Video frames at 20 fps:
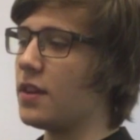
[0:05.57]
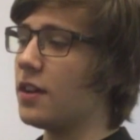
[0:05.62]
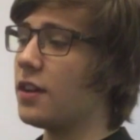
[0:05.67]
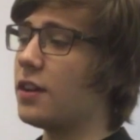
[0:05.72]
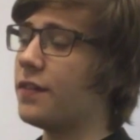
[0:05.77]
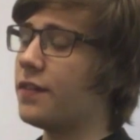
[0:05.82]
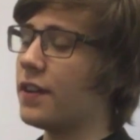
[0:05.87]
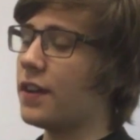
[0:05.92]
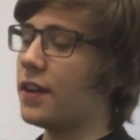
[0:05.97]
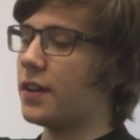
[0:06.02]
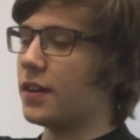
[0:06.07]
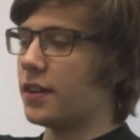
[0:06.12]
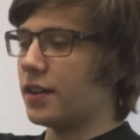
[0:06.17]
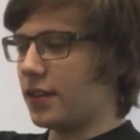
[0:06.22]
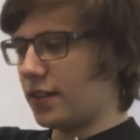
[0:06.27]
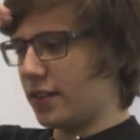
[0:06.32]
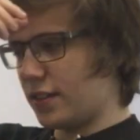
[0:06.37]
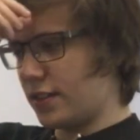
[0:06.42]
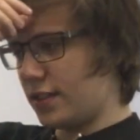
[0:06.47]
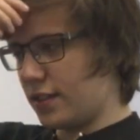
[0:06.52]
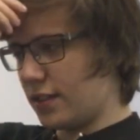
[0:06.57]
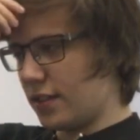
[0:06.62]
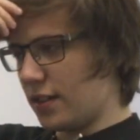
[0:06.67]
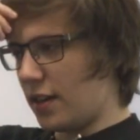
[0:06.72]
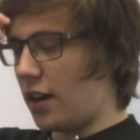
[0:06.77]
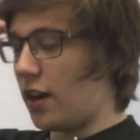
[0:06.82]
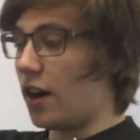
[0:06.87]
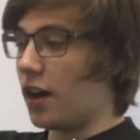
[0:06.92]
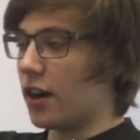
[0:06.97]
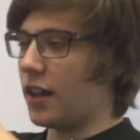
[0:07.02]
convert,
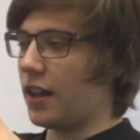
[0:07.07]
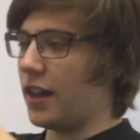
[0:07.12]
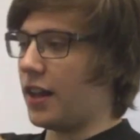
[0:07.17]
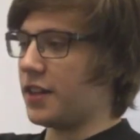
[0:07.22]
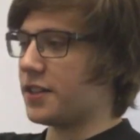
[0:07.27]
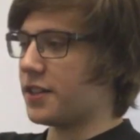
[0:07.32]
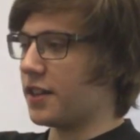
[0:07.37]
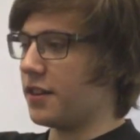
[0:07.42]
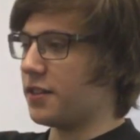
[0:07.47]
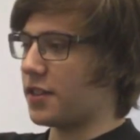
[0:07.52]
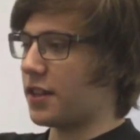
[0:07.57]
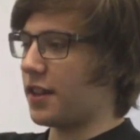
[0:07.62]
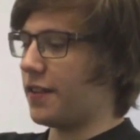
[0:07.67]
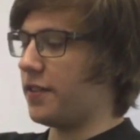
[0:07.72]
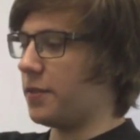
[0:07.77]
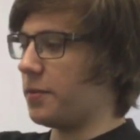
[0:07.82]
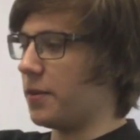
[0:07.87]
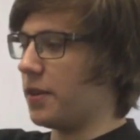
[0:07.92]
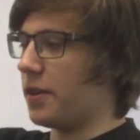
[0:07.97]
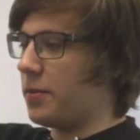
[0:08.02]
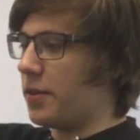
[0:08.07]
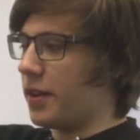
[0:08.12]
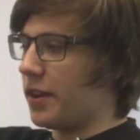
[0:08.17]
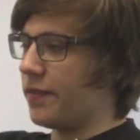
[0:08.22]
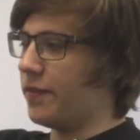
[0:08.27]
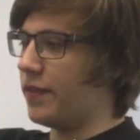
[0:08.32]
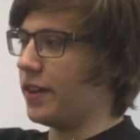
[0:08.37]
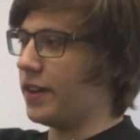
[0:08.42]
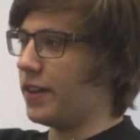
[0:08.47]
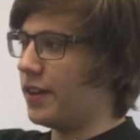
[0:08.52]
our class goes together and we
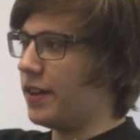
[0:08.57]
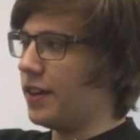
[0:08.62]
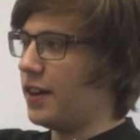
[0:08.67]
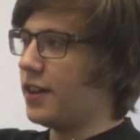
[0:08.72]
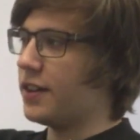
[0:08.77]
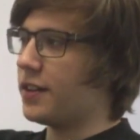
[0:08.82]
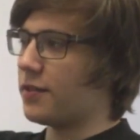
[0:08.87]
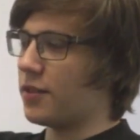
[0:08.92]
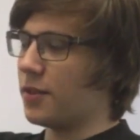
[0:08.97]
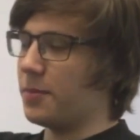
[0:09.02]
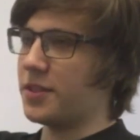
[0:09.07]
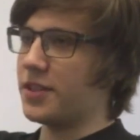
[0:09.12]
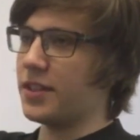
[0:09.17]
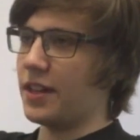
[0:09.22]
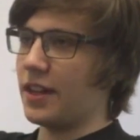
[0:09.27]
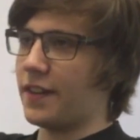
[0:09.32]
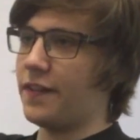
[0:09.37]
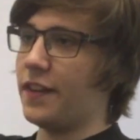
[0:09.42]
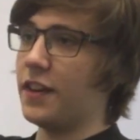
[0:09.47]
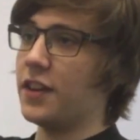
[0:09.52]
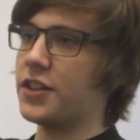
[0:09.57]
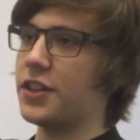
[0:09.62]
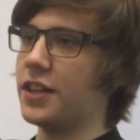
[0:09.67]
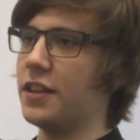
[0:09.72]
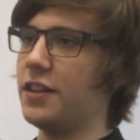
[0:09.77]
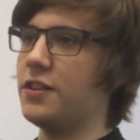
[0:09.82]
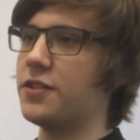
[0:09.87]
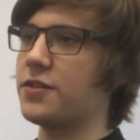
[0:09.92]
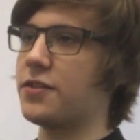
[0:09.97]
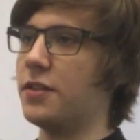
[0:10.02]
convert the room to like
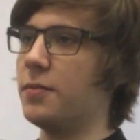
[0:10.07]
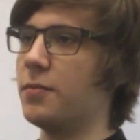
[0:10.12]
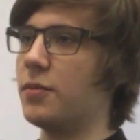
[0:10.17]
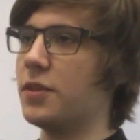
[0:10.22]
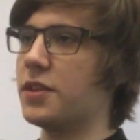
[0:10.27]
functioning newsroom.